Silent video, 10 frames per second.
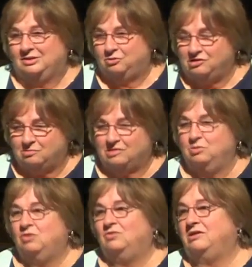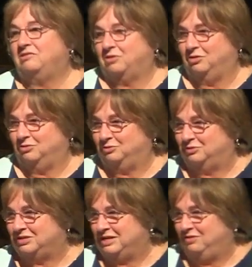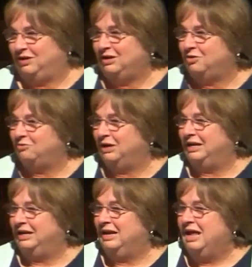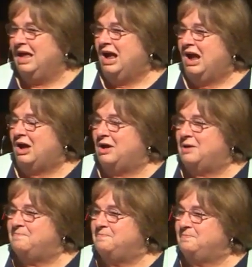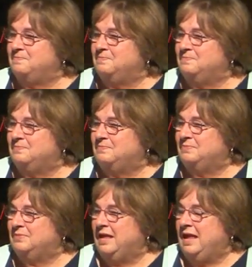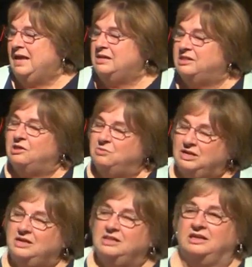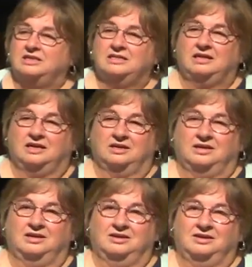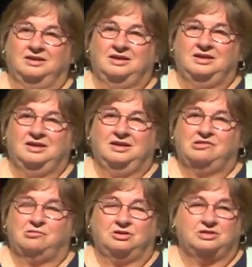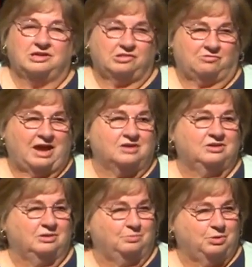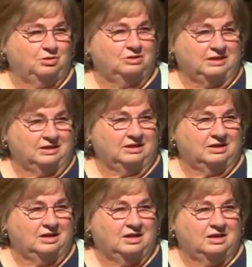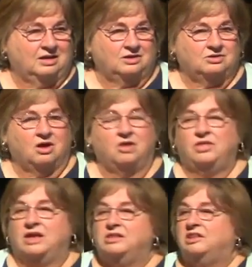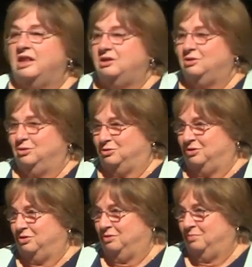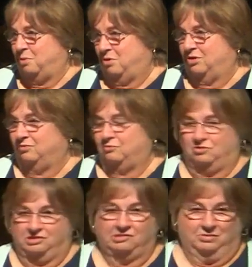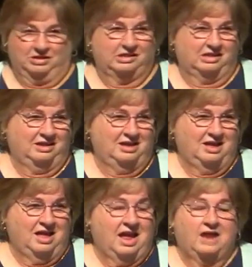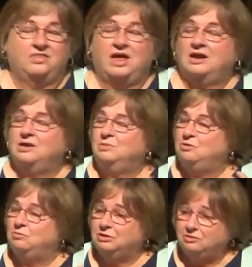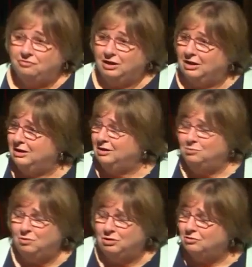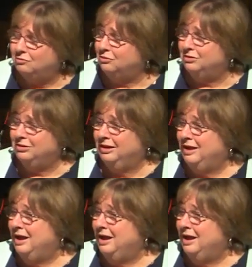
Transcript: Christmas movies are all over TV already. Um, it's so easy to get sort of distracted and pulled in to all that secular part of Christmas. And that can be really fun and wonderful,